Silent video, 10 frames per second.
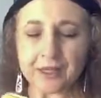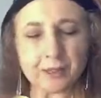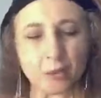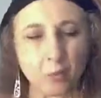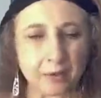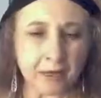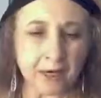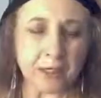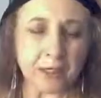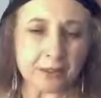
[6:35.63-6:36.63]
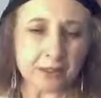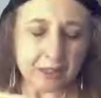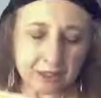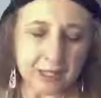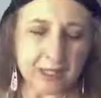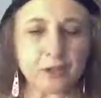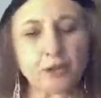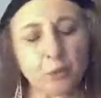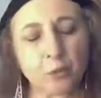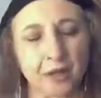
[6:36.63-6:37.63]
It's the one that I use to teach
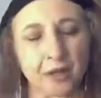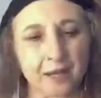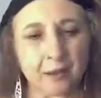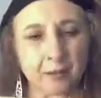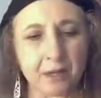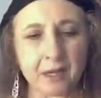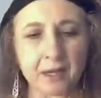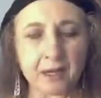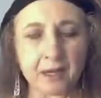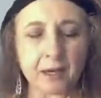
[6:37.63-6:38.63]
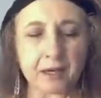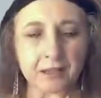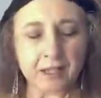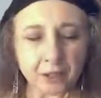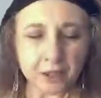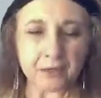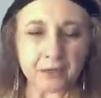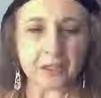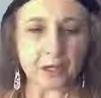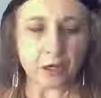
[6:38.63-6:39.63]
when I am teaching the
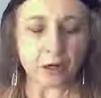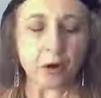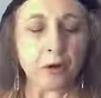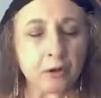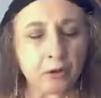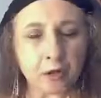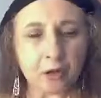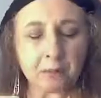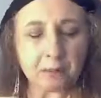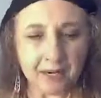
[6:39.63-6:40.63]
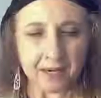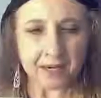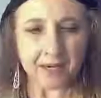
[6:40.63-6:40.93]
tarot, although there are many.